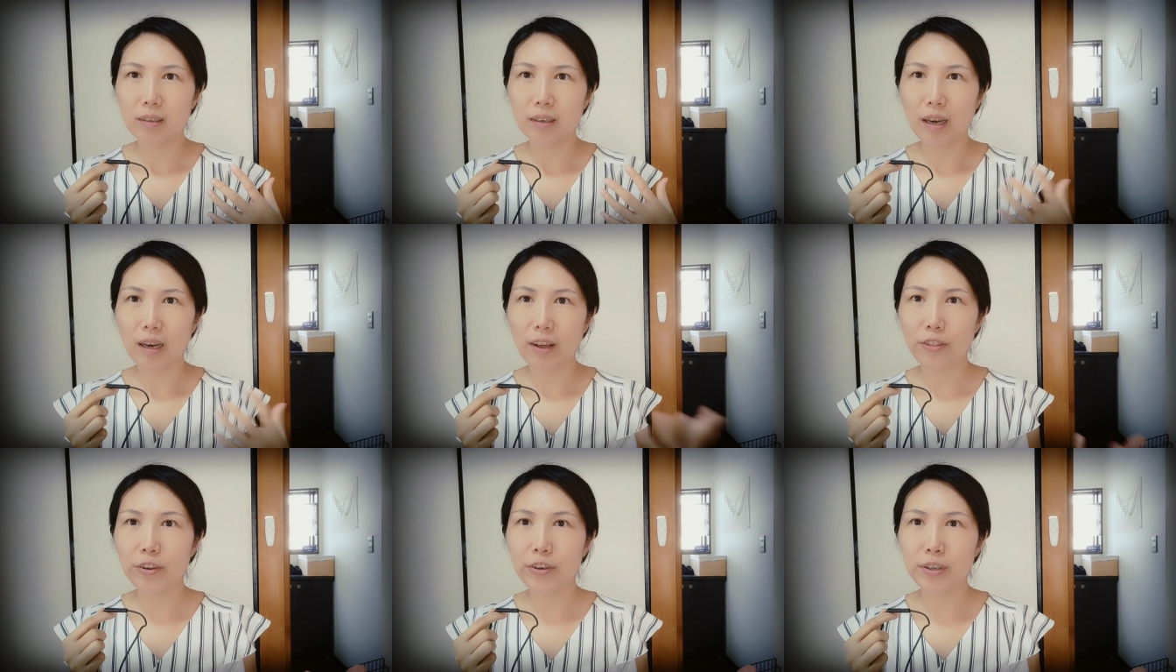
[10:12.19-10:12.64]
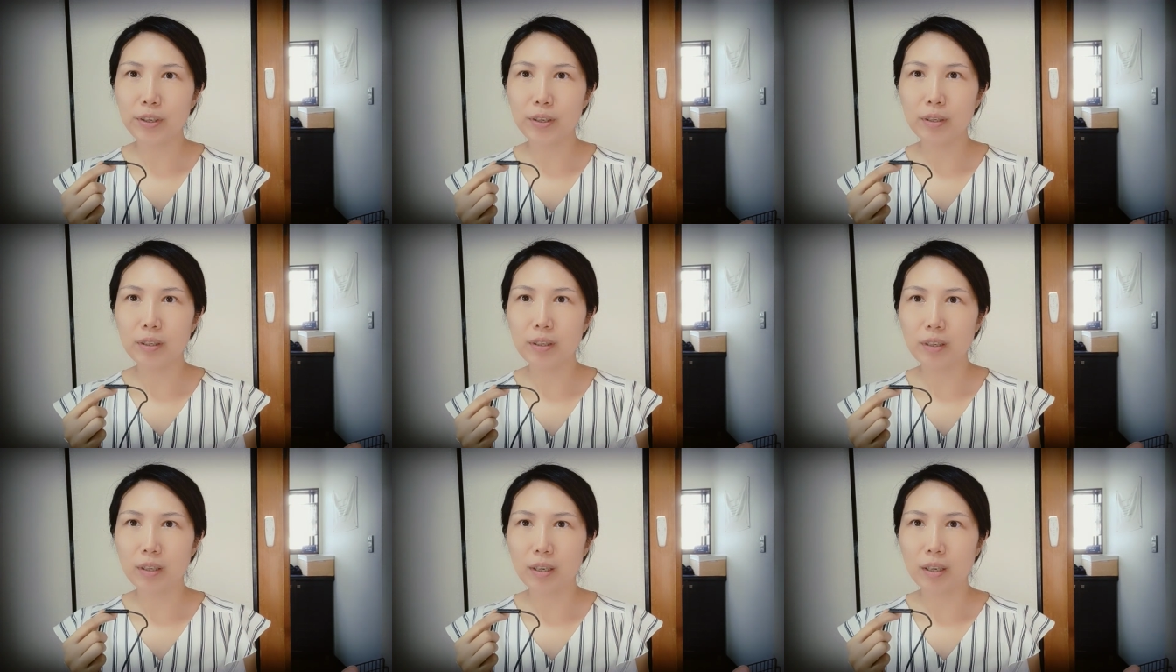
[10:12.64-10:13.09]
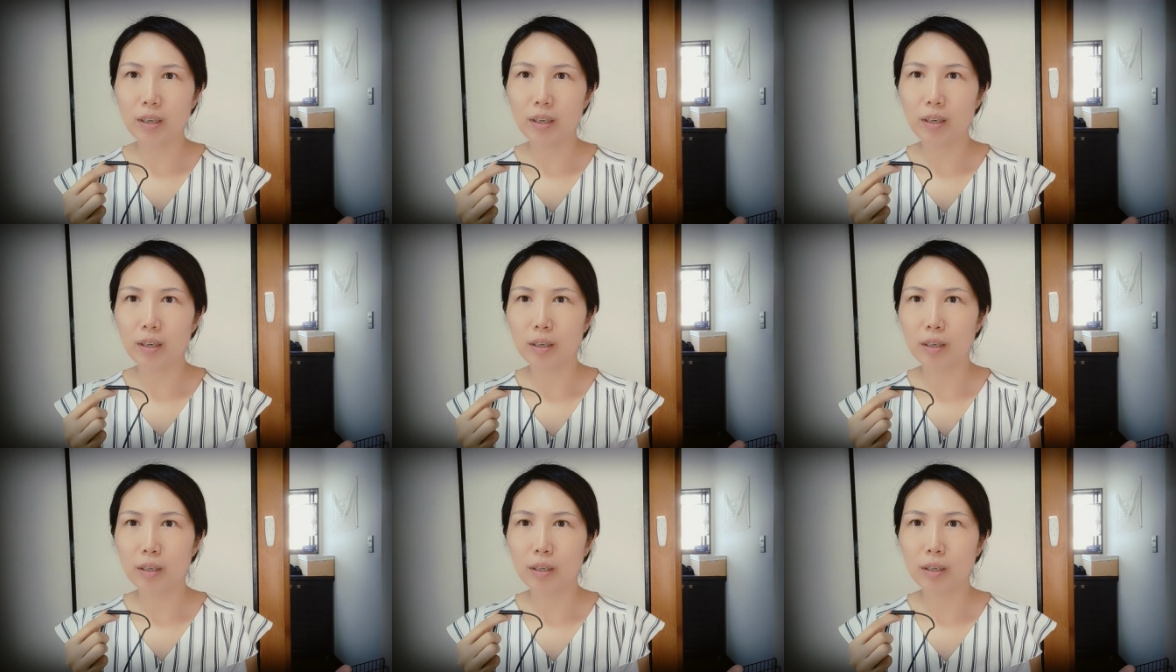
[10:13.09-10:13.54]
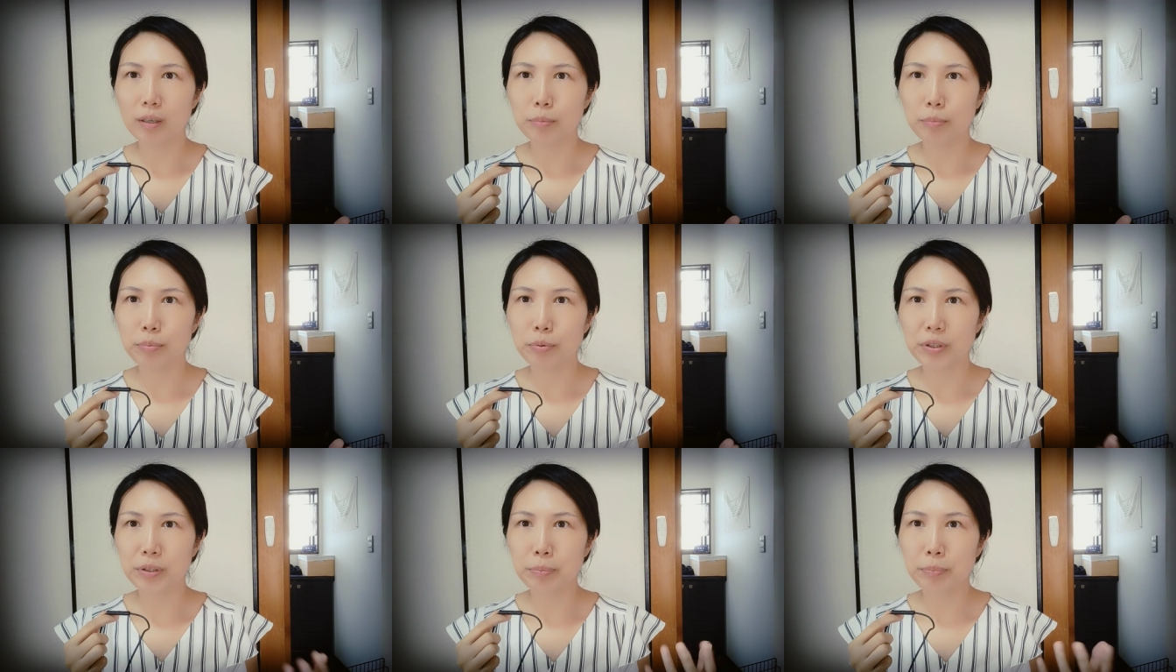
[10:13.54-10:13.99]
other uh,
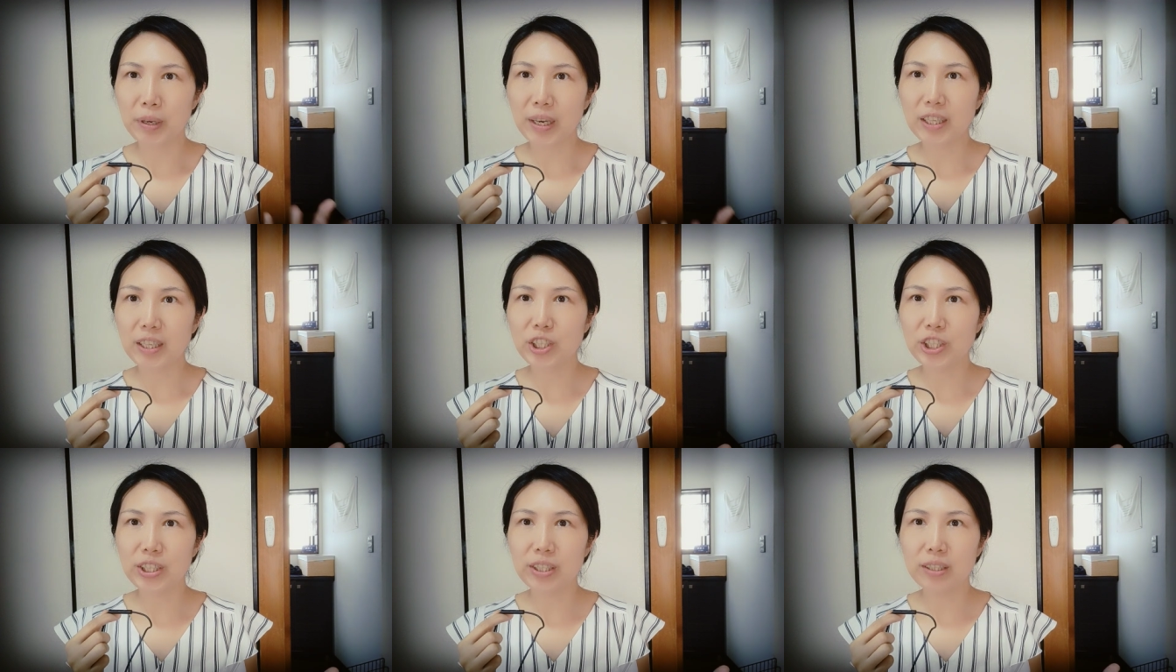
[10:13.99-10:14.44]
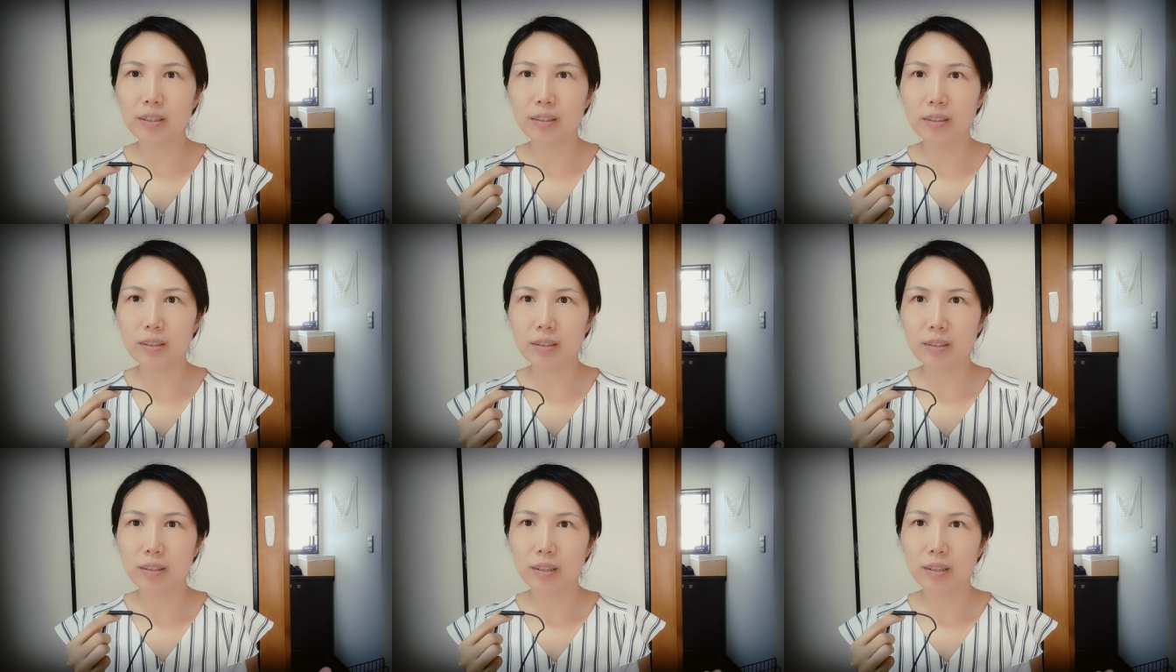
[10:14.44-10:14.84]
perspectives,